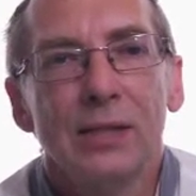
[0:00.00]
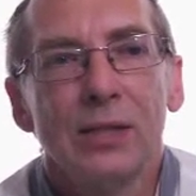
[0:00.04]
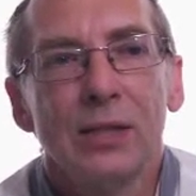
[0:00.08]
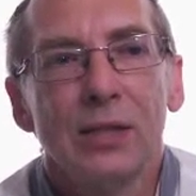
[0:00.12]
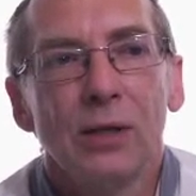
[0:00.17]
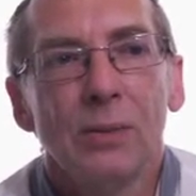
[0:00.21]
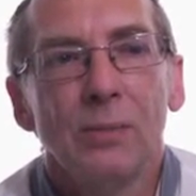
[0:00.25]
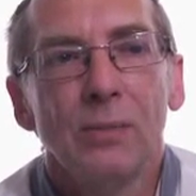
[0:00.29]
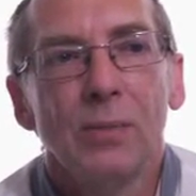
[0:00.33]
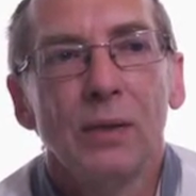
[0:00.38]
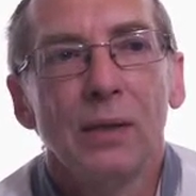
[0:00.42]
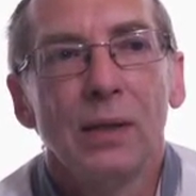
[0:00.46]

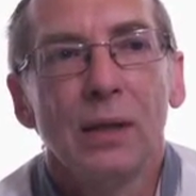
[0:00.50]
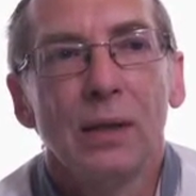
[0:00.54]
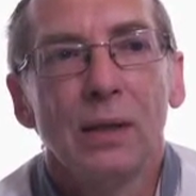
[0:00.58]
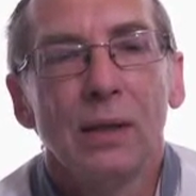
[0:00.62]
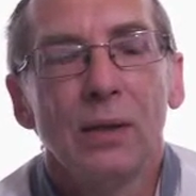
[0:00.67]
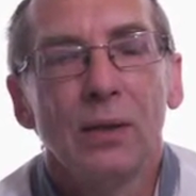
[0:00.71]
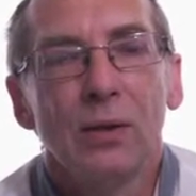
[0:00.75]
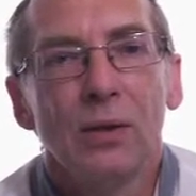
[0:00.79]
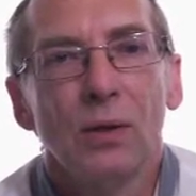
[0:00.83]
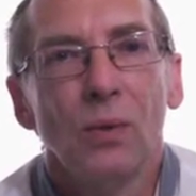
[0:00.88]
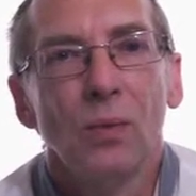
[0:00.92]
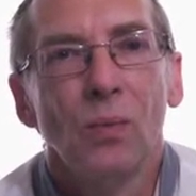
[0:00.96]

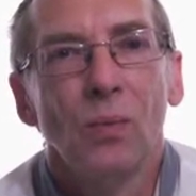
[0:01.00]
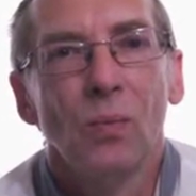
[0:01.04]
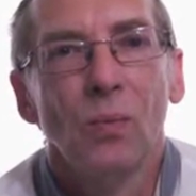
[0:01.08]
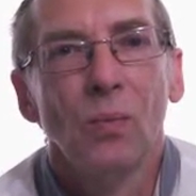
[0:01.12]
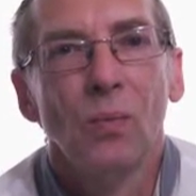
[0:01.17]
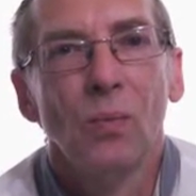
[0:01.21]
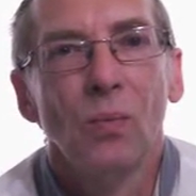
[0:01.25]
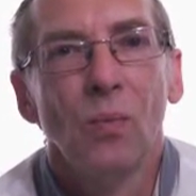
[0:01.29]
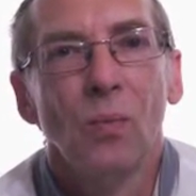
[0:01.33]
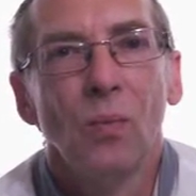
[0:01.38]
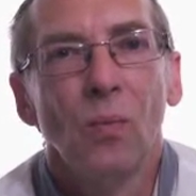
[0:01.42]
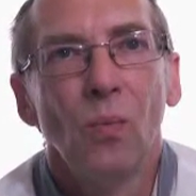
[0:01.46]
something that
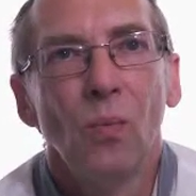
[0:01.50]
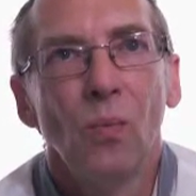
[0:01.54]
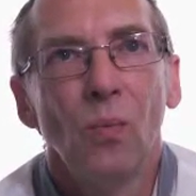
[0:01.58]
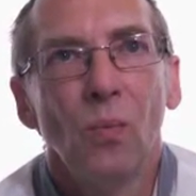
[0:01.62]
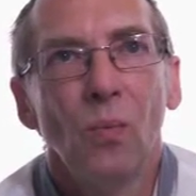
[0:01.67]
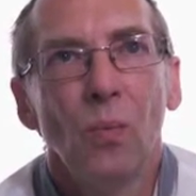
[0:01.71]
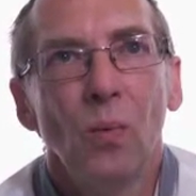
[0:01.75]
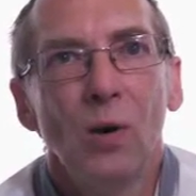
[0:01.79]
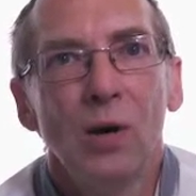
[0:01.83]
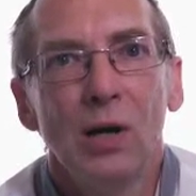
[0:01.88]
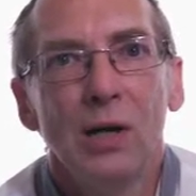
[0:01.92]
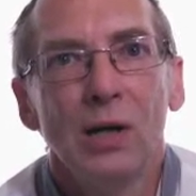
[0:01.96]

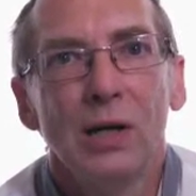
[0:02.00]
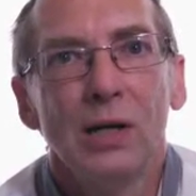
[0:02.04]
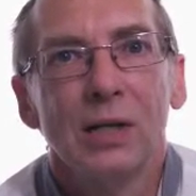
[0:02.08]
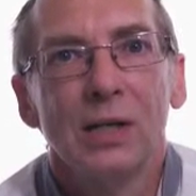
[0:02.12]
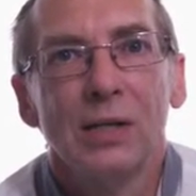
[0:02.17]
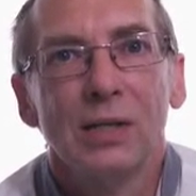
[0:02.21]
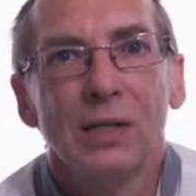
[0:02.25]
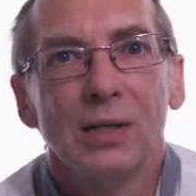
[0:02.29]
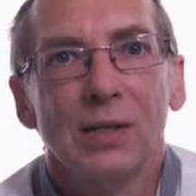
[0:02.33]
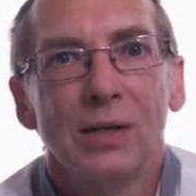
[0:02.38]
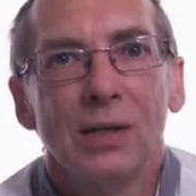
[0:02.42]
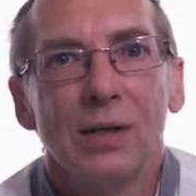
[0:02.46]

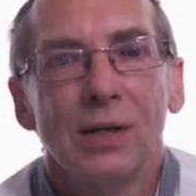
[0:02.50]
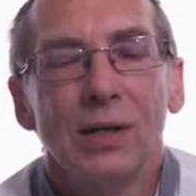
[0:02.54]
worked